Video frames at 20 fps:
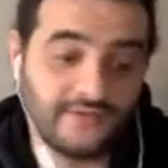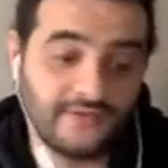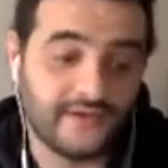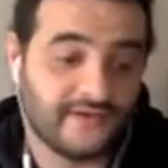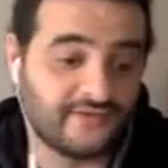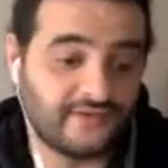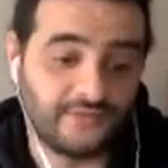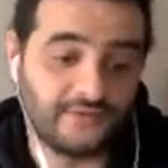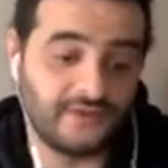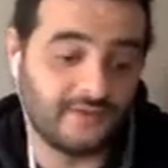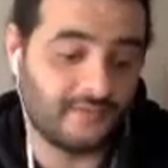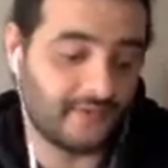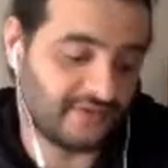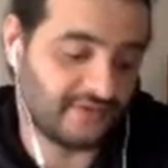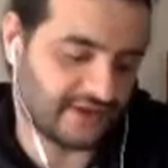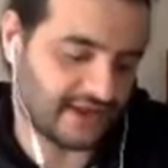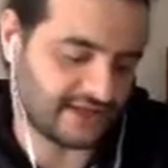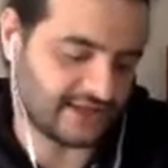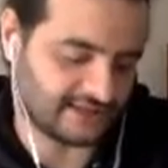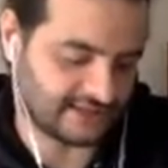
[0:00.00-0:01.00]
even have to be about
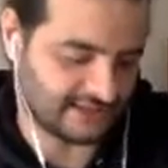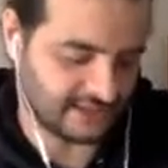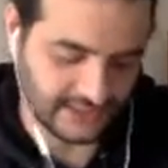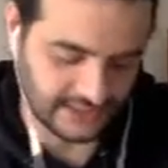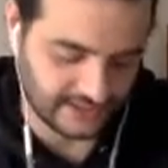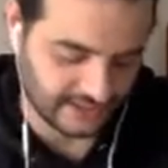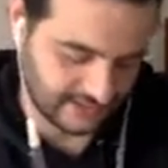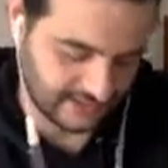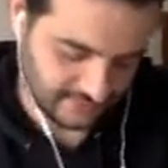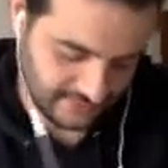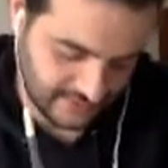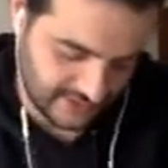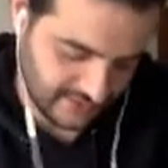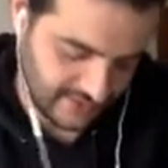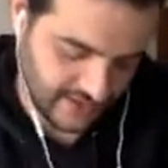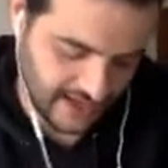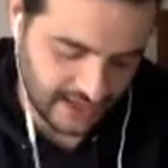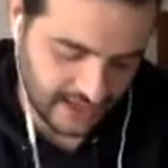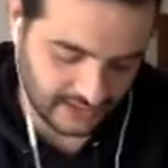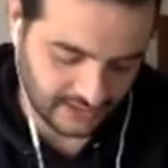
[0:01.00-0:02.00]
the night's slate. It can be
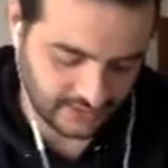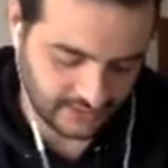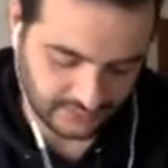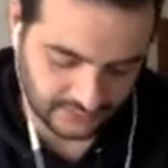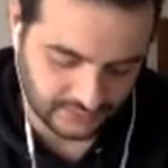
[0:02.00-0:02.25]
about anything.